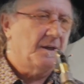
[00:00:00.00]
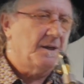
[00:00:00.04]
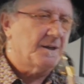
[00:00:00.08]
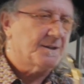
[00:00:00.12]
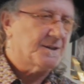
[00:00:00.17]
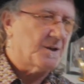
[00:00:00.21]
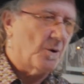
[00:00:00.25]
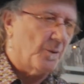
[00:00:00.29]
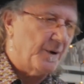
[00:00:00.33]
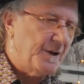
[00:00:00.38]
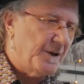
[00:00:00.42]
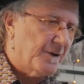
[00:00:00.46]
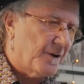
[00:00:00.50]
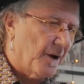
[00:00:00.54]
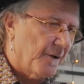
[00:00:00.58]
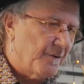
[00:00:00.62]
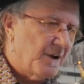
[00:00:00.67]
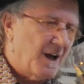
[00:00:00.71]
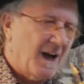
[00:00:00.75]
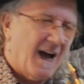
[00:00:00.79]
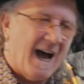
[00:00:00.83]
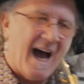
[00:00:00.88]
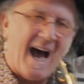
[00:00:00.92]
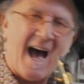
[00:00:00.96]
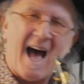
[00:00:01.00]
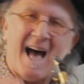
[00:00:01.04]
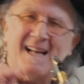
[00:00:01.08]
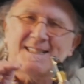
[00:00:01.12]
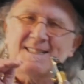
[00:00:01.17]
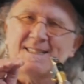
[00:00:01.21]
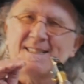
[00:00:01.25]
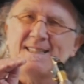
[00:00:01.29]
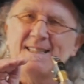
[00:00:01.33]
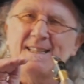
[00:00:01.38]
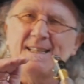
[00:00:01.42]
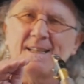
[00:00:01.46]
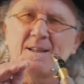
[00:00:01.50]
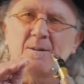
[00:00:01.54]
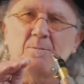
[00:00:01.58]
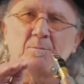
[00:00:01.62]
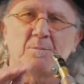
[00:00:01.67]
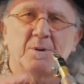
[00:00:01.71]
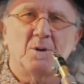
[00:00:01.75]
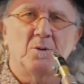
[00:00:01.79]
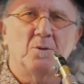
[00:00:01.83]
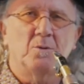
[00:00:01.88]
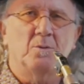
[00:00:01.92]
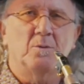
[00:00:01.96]
So when you go, I see them
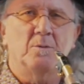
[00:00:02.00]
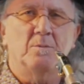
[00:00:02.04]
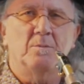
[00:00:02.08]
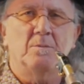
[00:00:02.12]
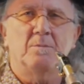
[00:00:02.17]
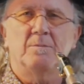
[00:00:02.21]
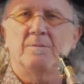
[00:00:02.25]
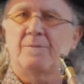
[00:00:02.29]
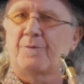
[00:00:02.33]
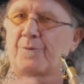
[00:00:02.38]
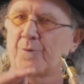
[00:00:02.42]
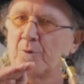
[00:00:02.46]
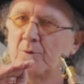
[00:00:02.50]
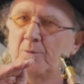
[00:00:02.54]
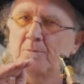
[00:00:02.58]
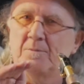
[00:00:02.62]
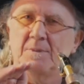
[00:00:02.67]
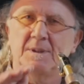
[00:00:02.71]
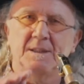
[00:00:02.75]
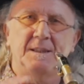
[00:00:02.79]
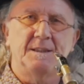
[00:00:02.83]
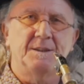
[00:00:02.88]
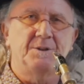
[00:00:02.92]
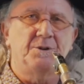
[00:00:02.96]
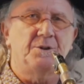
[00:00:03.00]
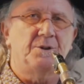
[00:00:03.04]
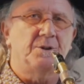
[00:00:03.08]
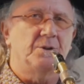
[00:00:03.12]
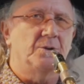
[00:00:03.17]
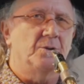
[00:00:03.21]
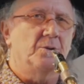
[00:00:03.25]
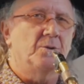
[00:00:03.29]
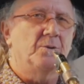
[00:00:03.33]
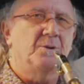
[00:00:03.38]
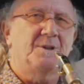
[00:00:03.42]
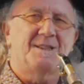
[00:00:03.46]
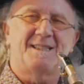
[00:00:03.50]
bloom for me and you,